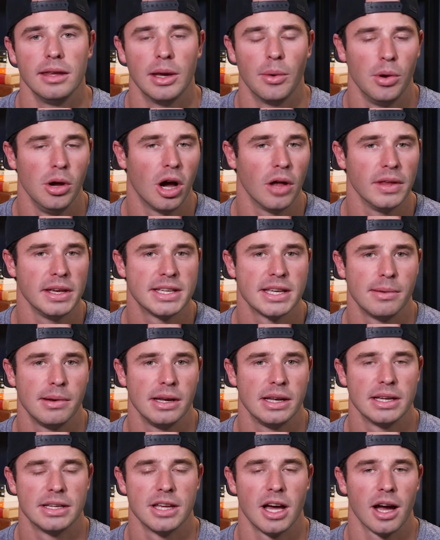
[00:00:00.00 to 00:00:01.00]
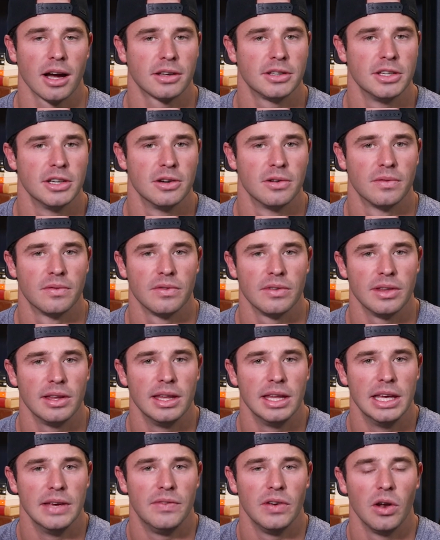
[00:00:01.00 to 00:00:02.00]
And we all need somebody to talk to.
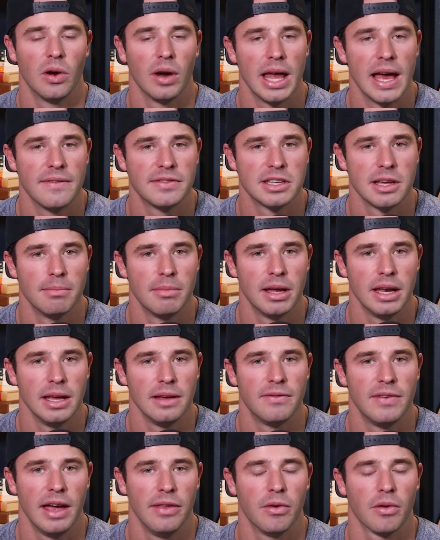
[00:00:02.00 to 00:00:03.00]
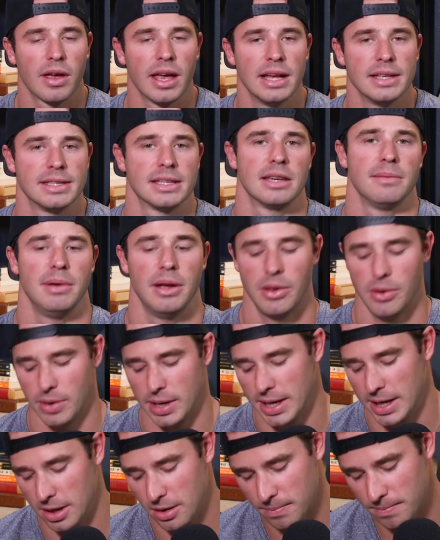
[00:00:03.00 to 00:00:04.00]
And if you don't have somebody, Faithful Counseling can be there to
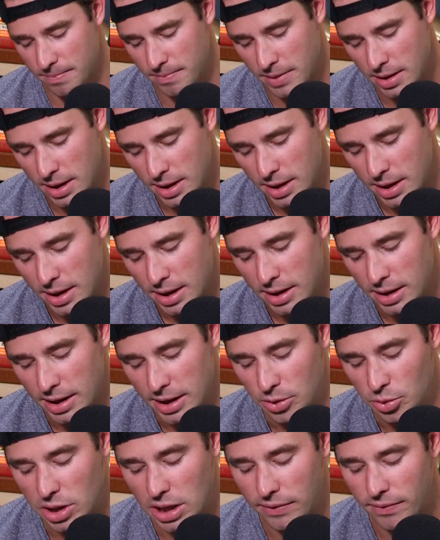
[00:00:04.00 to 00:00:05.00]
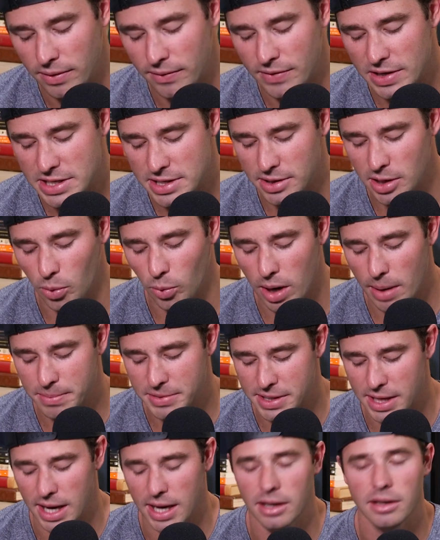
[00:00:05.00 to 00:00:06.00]
help. And you can even visit their
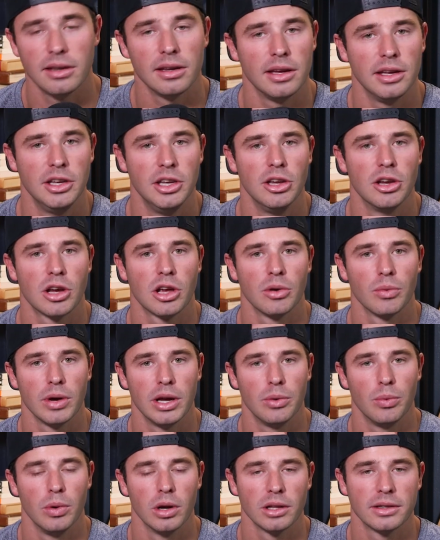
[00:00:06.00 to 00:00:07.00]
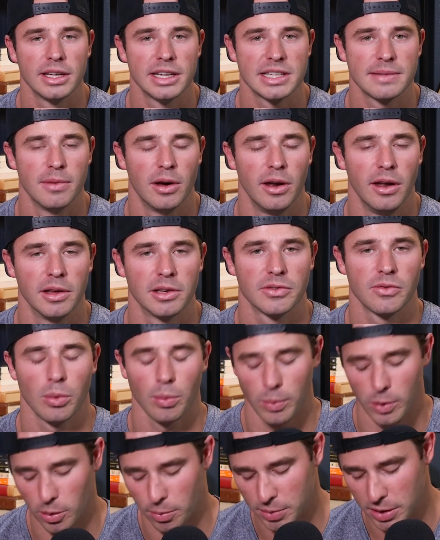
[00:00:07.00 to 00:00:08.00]
website and you can read real testimonials
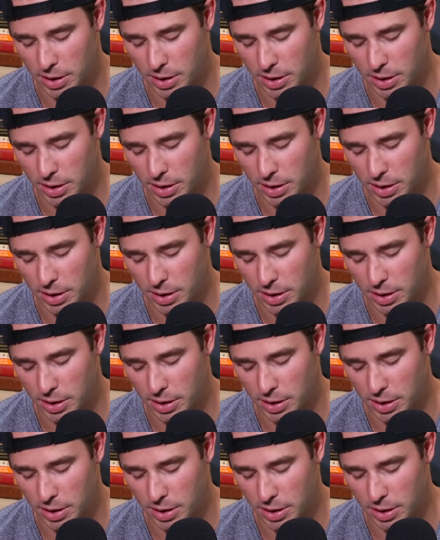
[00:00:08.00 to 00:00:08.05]
from real